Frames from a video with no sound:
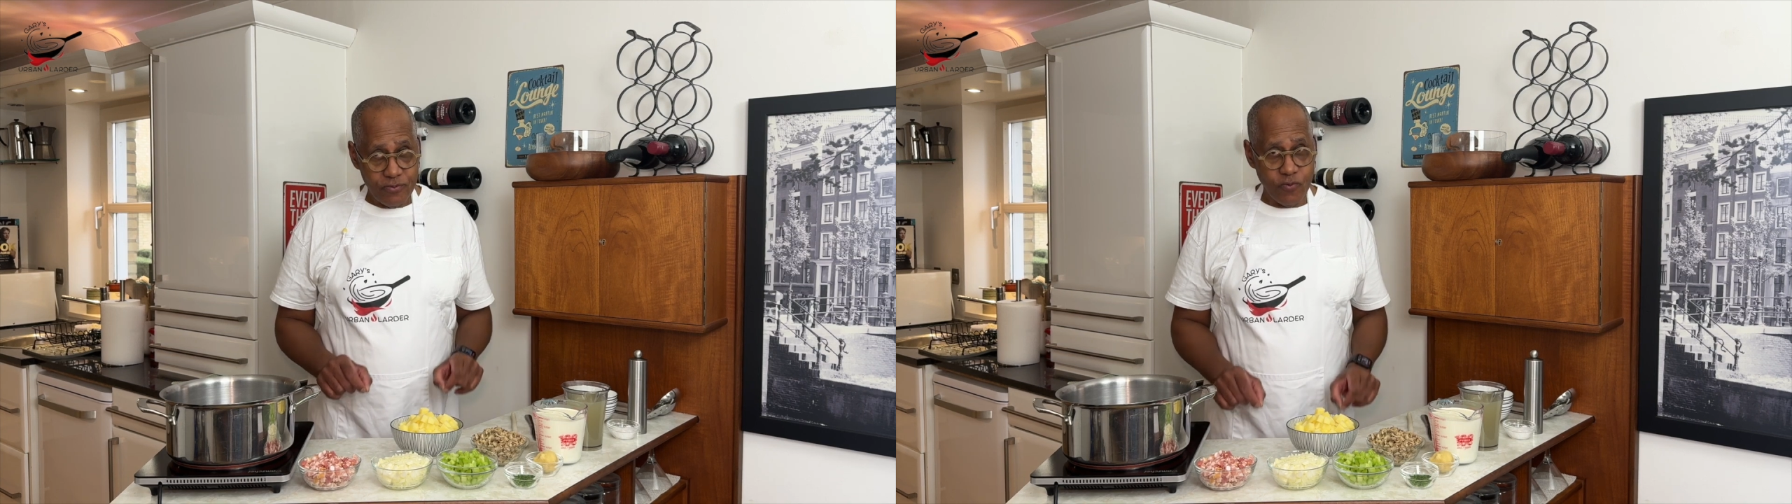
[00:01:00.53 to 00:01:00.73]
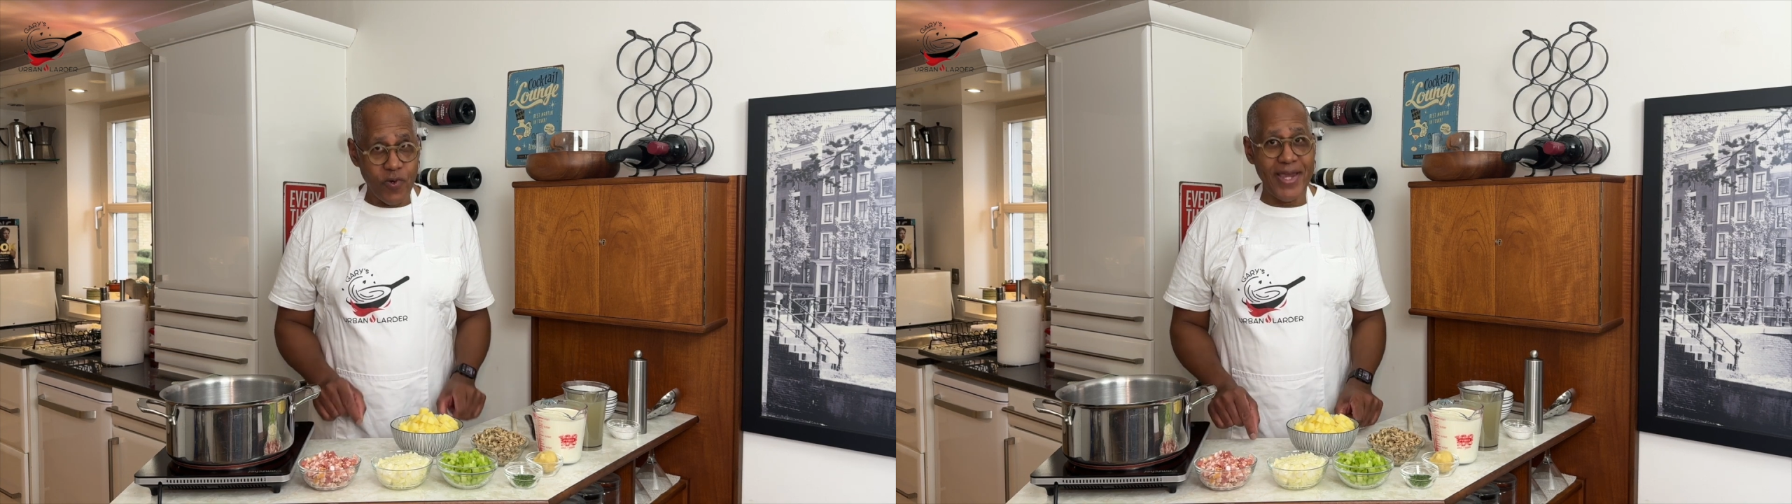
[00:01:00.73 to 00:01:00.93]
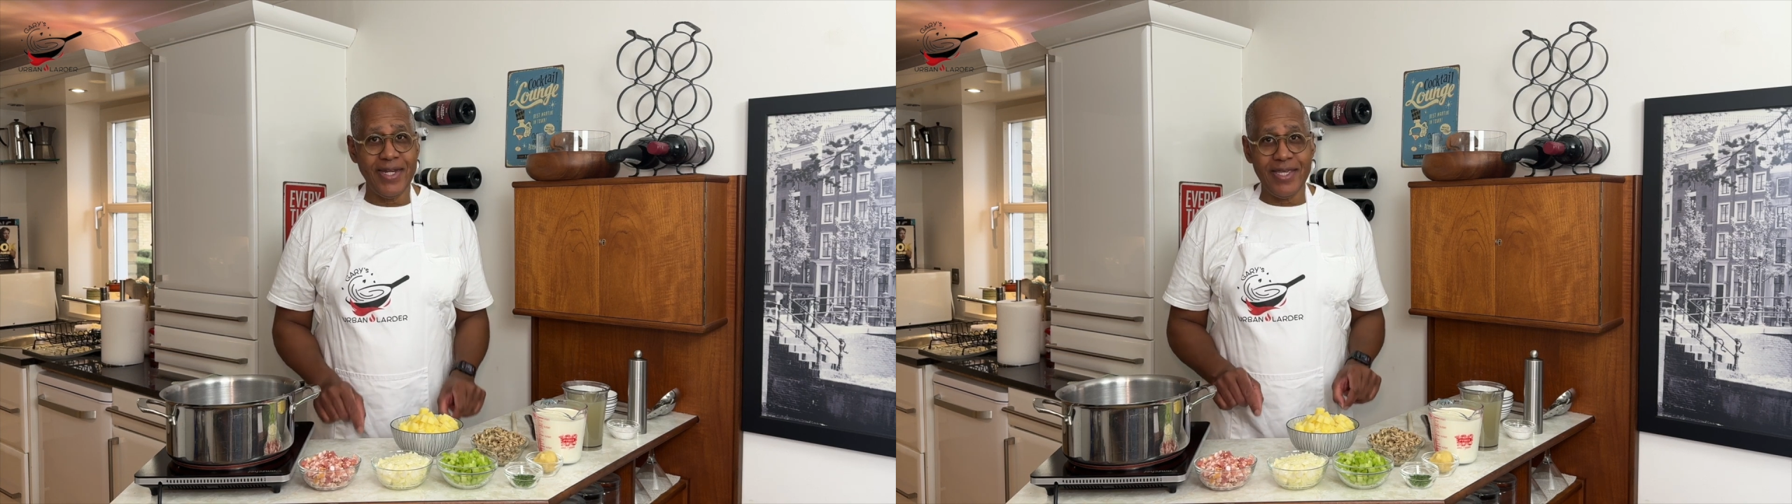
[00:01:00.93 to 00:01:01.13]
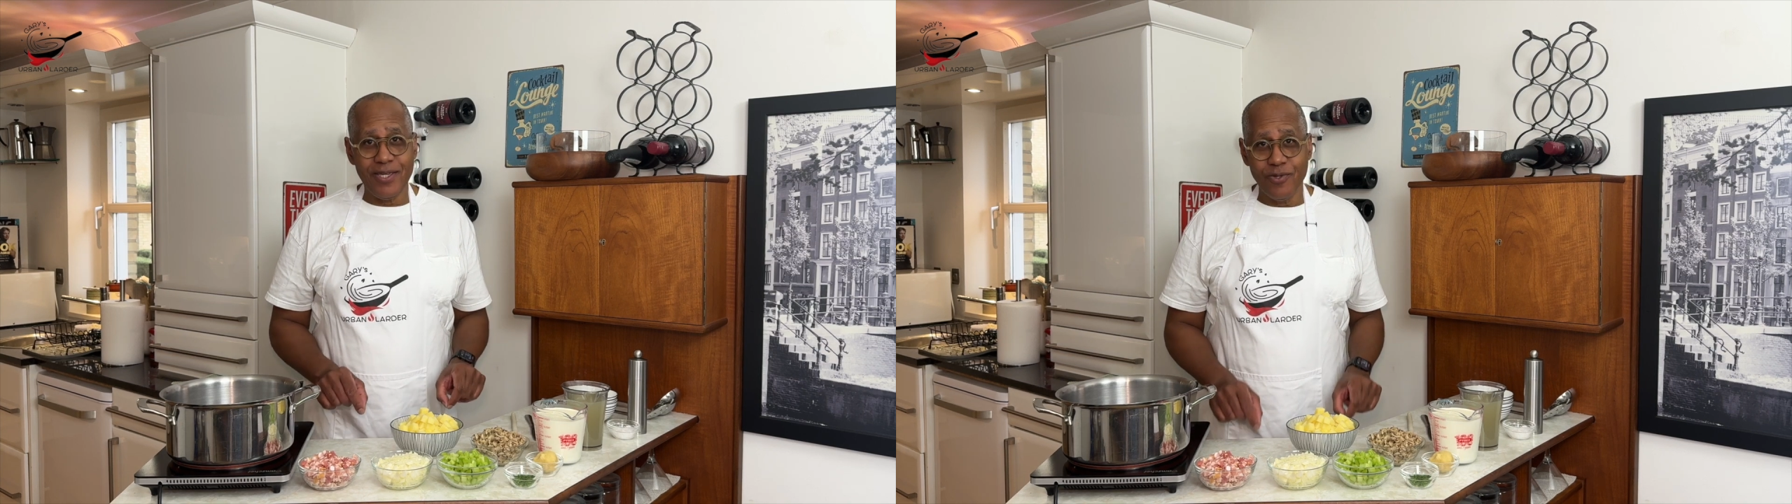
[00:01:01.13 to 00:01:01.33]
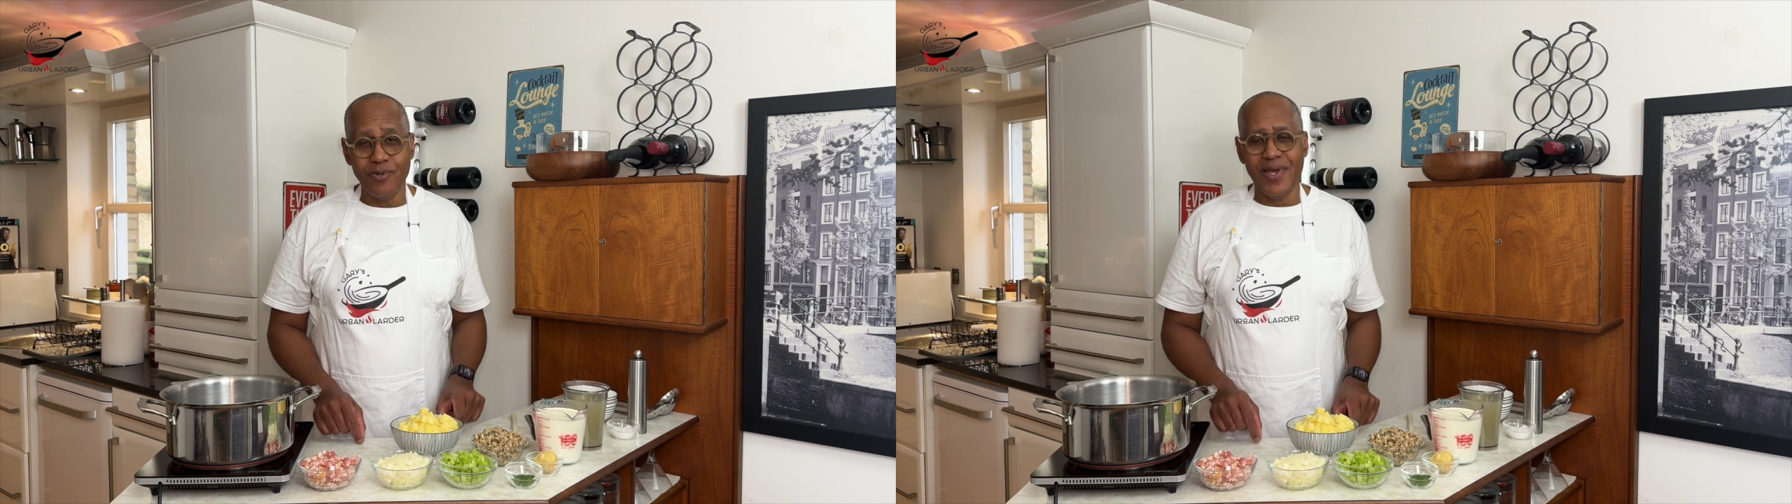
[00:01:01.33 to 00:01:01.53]
rainy,
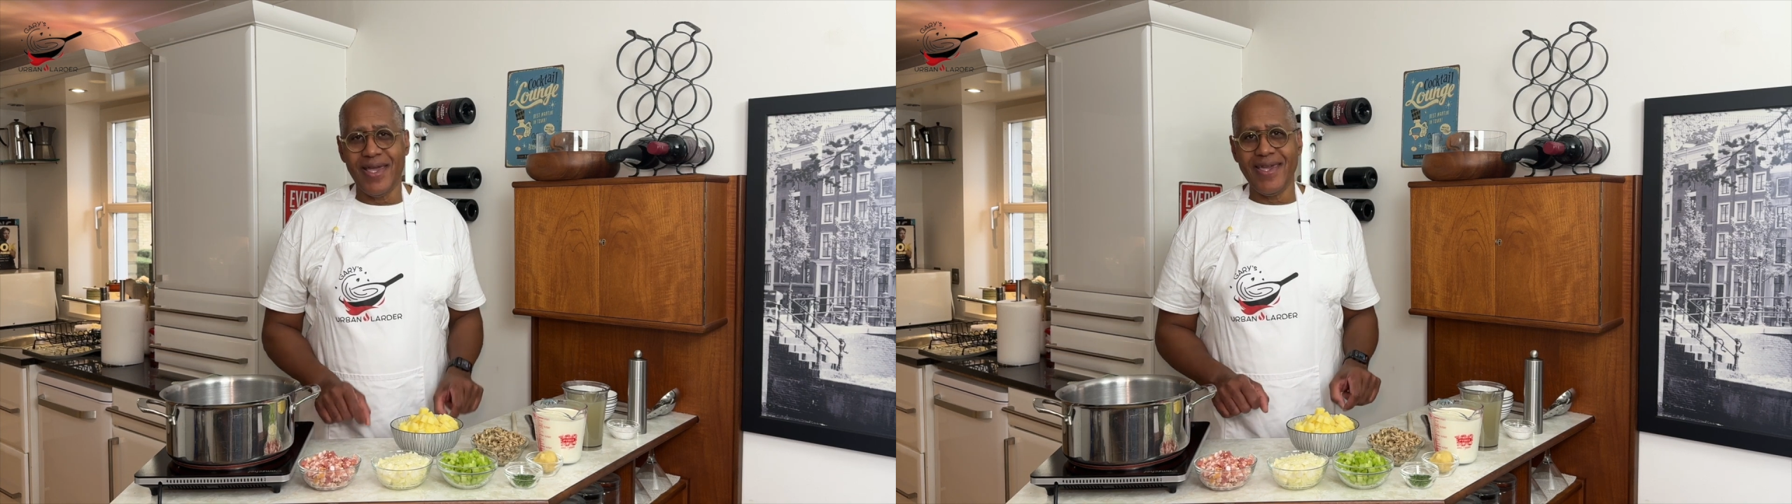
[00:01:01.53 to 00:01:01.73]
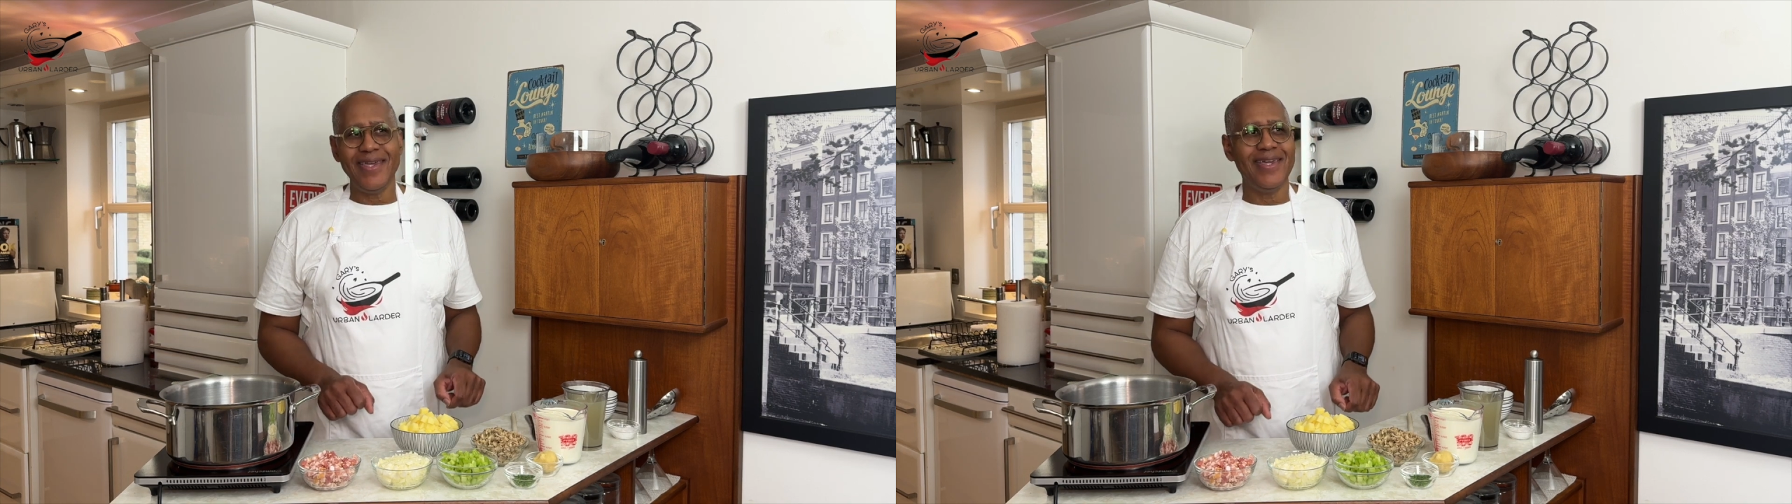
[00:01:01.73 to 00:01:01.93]
gray,